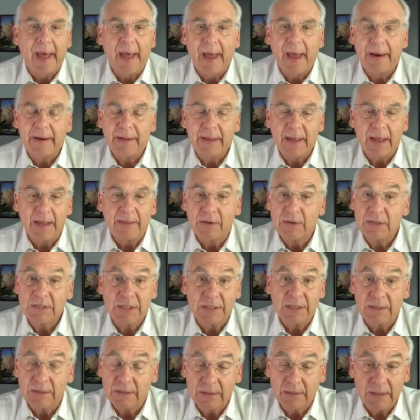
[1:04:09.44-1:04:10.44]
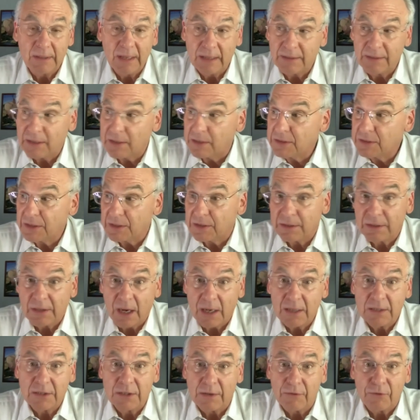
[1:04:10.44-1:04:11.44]
and again, there isn't
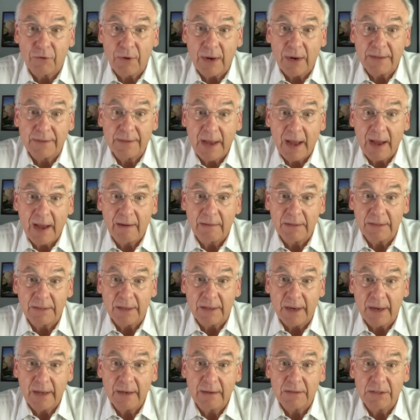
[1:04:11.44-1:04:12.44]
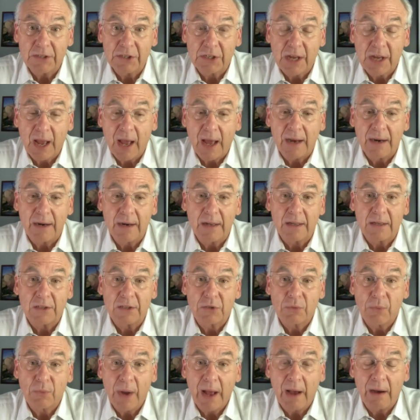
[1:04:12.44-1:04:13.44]
tons of great talent in English Canada
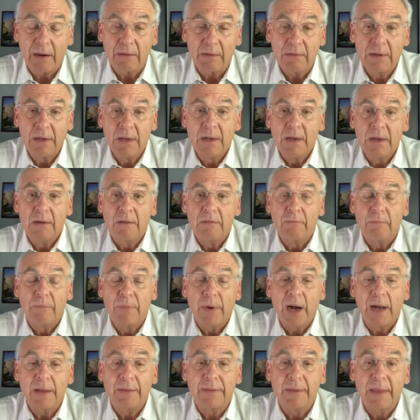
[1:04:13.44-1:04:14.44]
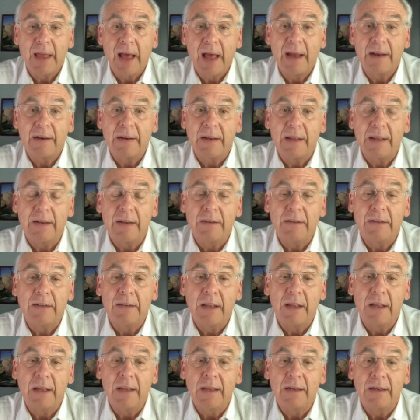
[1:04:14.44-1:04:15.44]
as well, but that
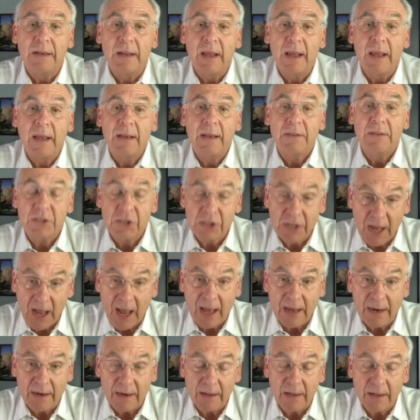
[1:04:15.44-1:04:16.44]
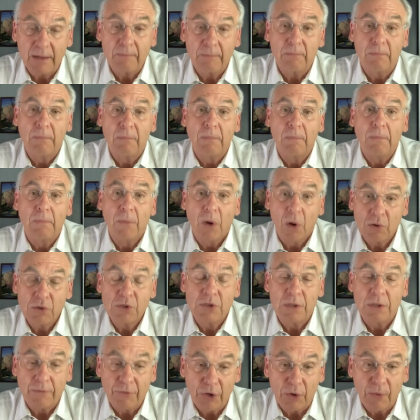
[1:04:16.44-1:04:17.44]
in English Canada,
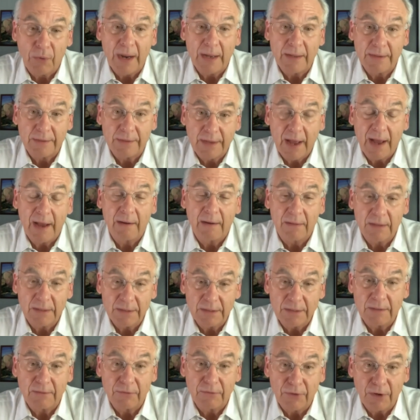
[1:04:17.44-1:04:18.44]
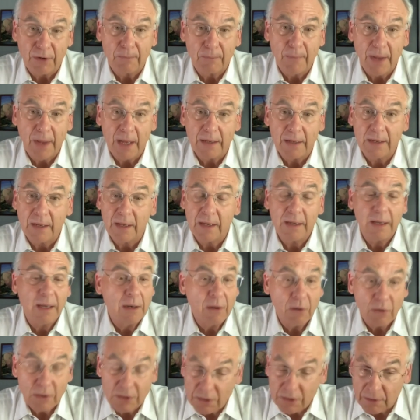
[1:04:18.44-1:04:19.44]
most of the great talent in filmmaking
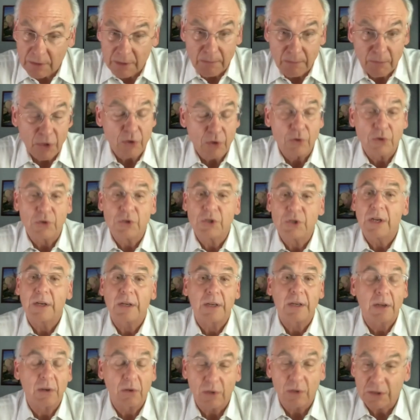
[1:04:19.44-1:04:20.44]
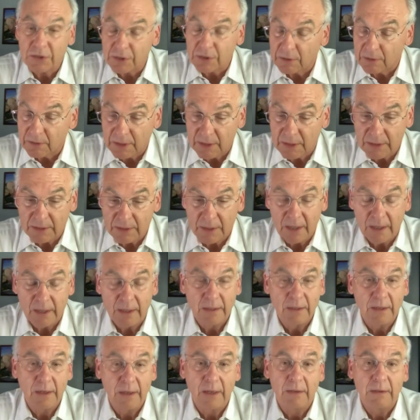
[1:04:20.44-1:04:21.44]
and also in music and also
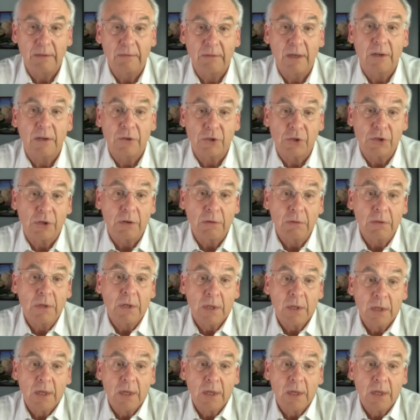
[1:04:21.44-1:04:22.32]
in literature